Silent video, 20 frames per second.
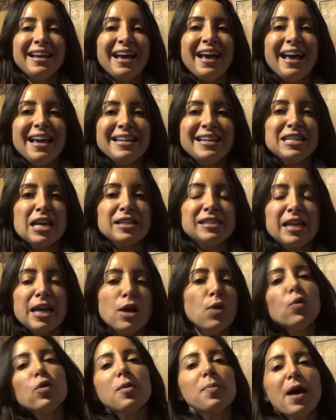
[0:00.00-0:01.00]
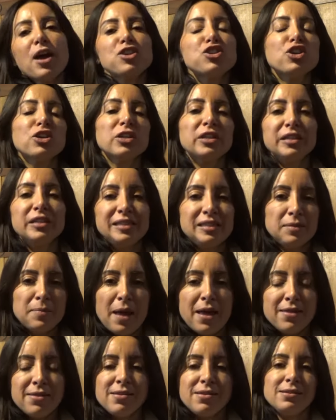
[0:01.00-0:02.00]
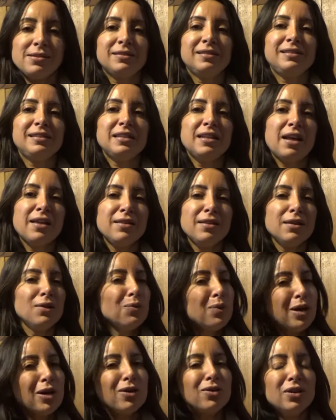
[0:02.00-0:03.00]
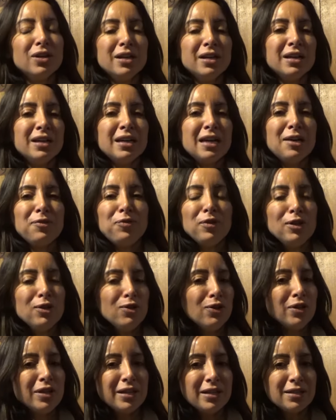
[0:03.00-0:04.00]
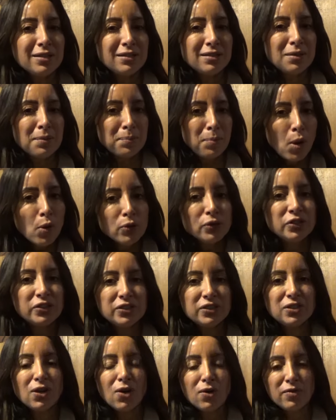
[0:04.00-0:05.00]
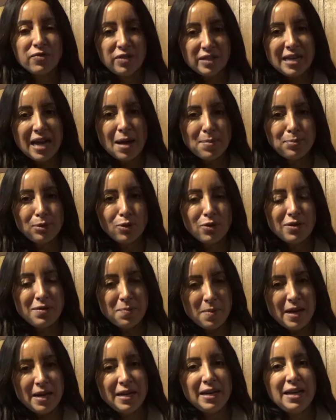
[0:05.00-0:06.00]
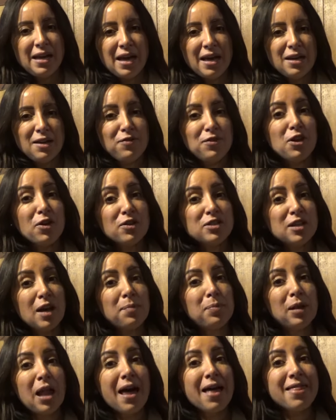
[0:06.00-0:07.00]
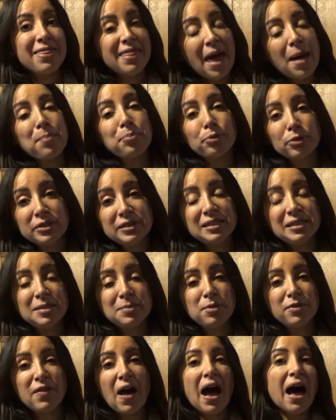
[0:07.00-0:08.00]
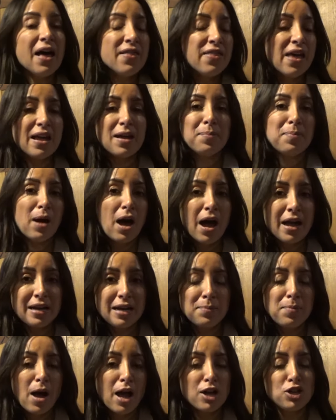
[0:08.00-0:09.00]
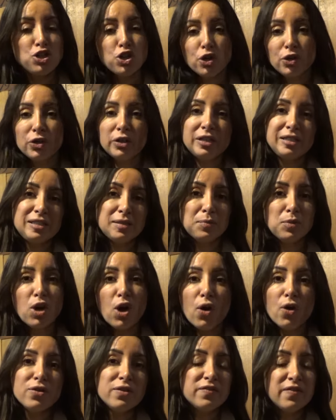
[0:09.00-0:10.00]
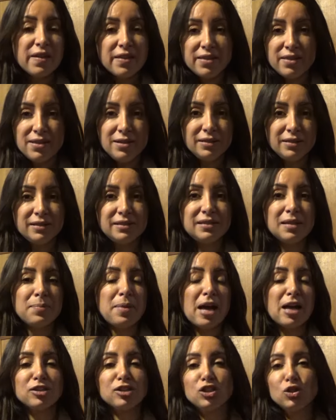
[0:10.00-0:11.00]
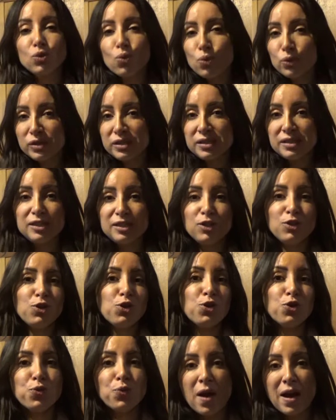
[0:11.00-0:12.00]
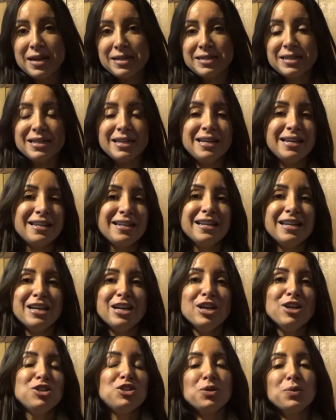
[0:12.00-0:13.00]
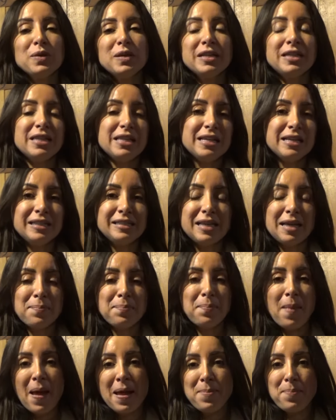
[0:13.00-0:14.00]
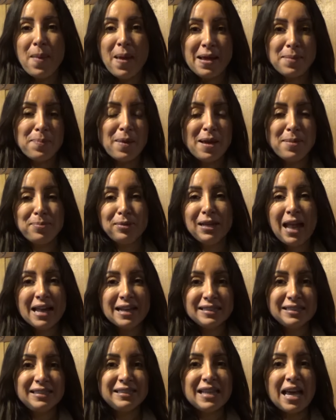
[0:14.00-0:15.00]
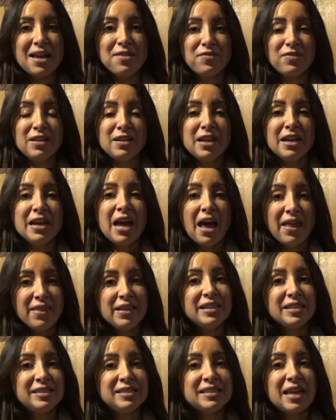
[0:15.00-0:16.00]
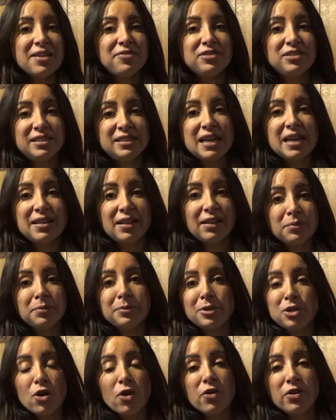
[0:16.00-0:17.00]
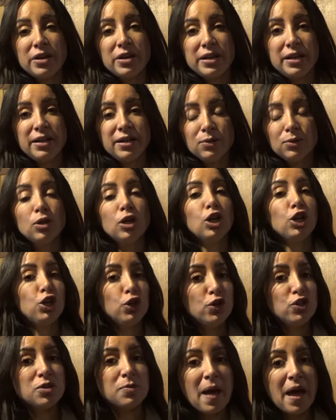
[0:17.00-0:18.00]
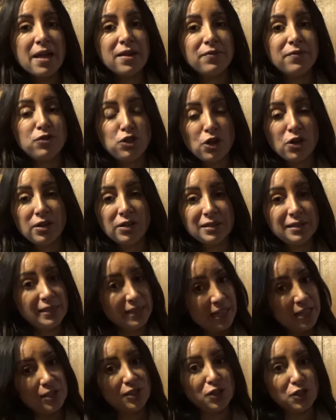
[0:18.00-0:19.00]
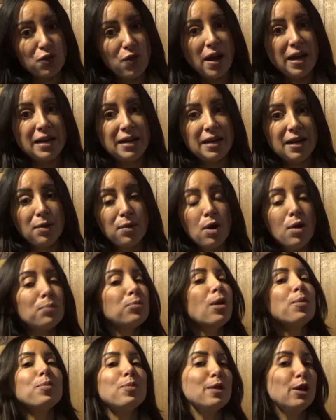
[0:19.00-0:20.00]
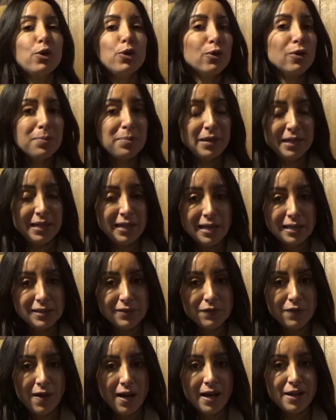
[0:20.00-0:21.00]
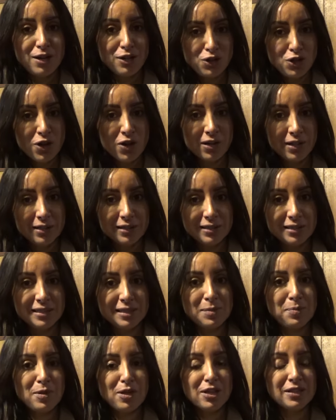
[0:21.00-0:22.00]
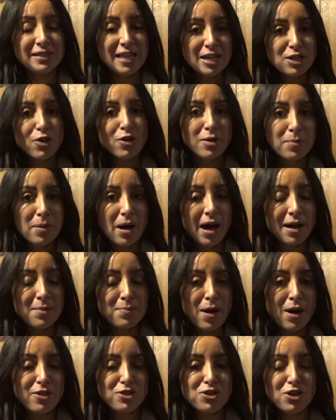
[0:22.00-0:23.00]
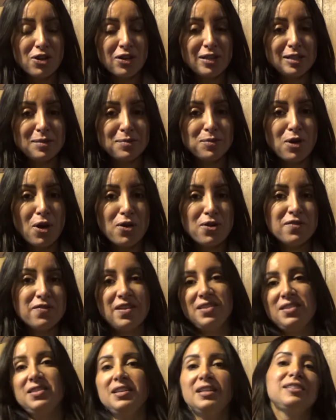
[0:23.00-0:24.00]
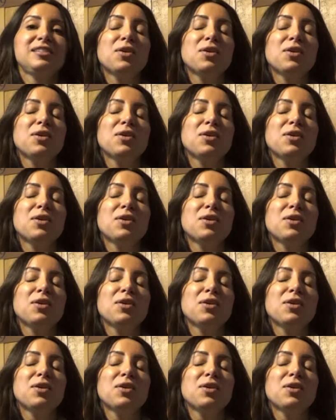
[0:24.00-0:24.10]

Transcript: And saying, well, what about journalism ethics? And I think, well, if we look at most of the tabloid media, and if you're going to apply that prism of are they abiding by a journalism code of ethics about sources and curating and doing things that may make people unsafe, then I think it's safe to say majority, well, a huge amount of journalists in Australia probably couldn't be classified journalists because they don't abide by the journalism code of ethics.